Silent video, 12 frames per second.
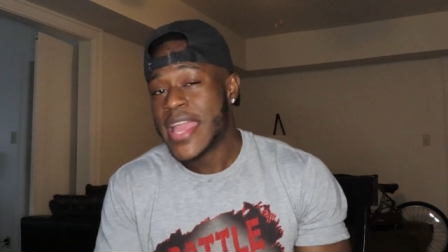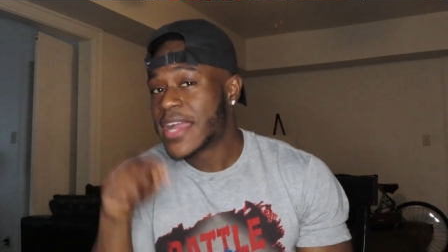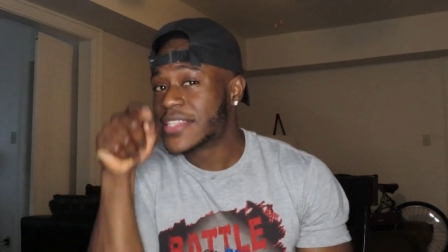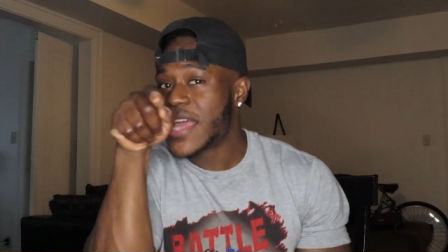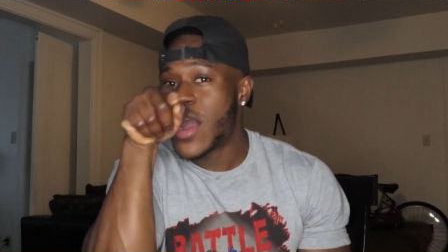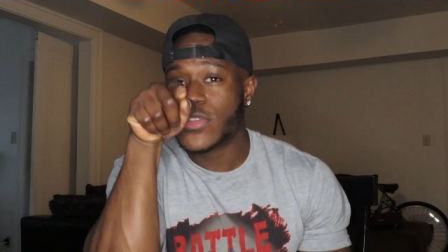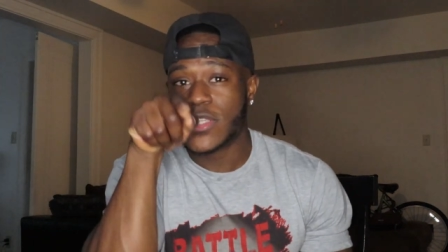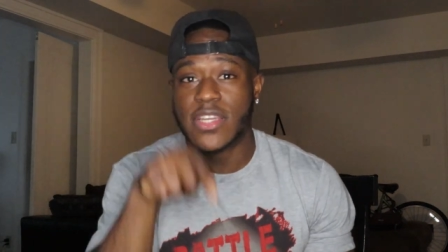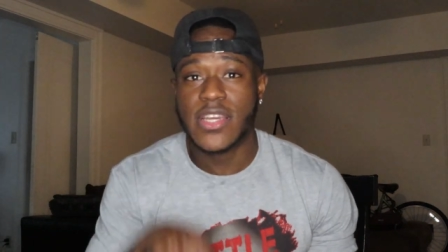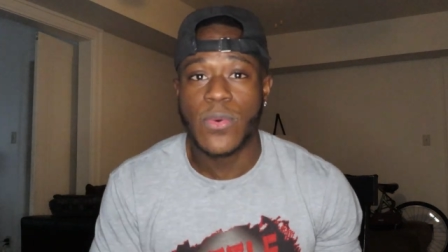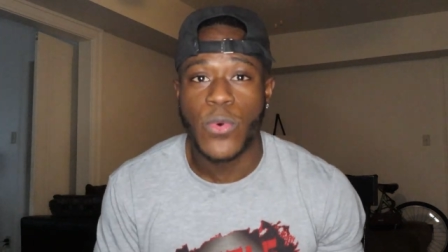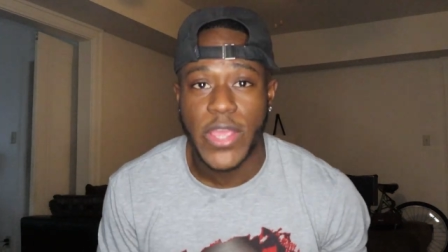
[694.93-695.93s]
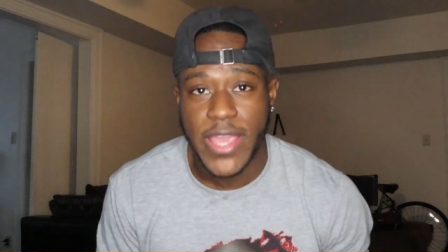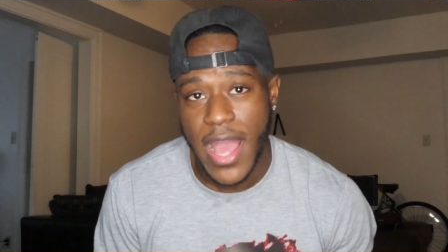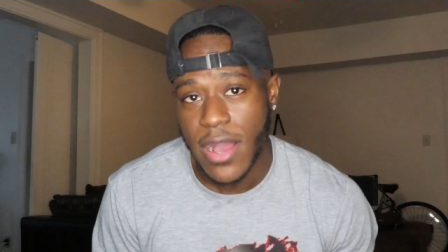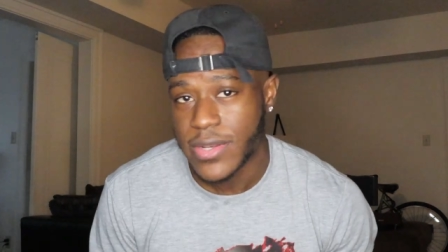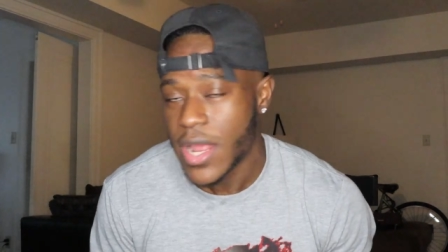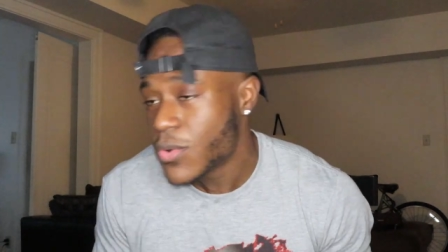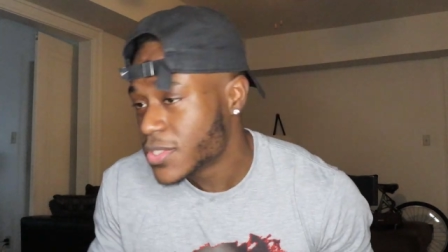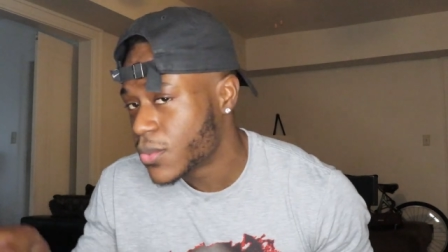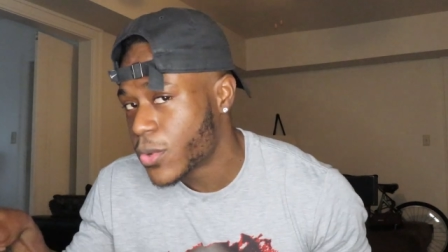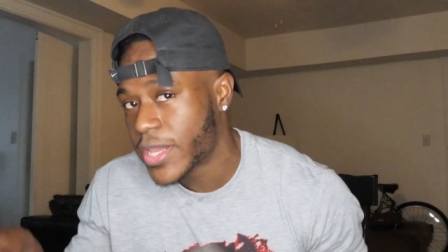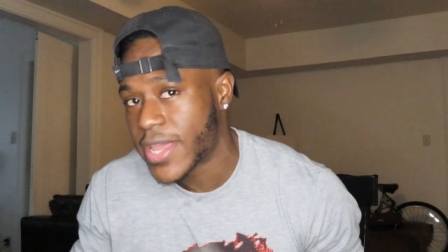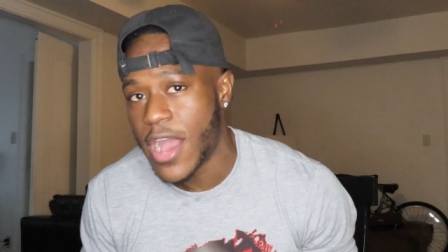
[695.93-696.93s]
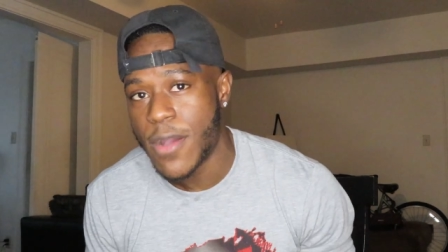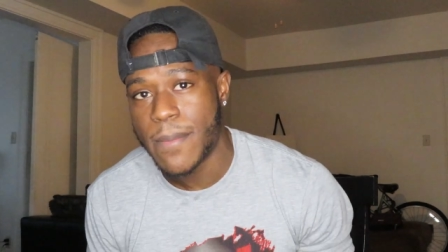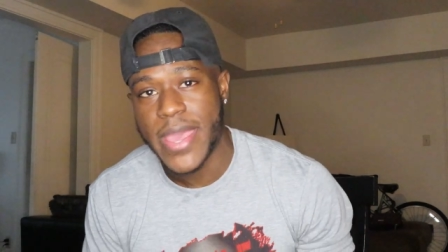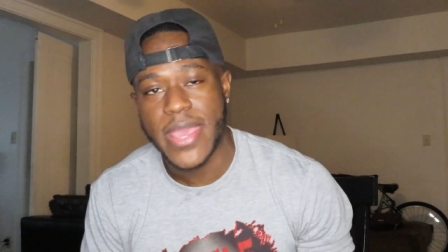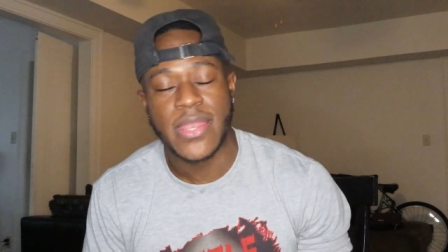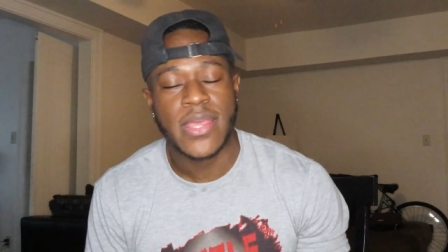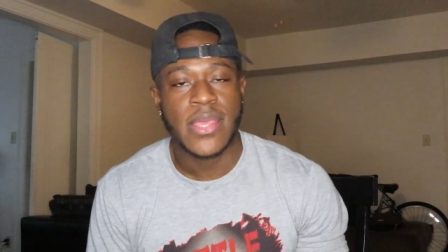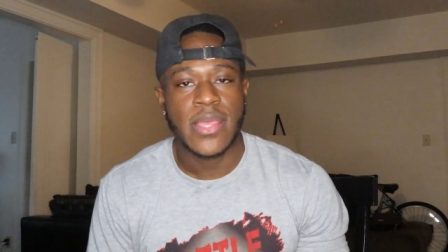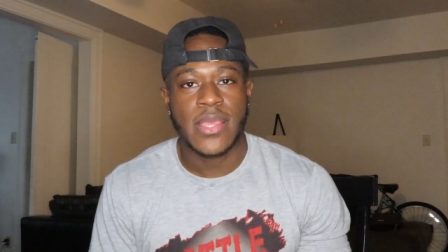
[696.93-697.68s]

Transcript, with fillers: Because that was a good workout. That was a workout, man.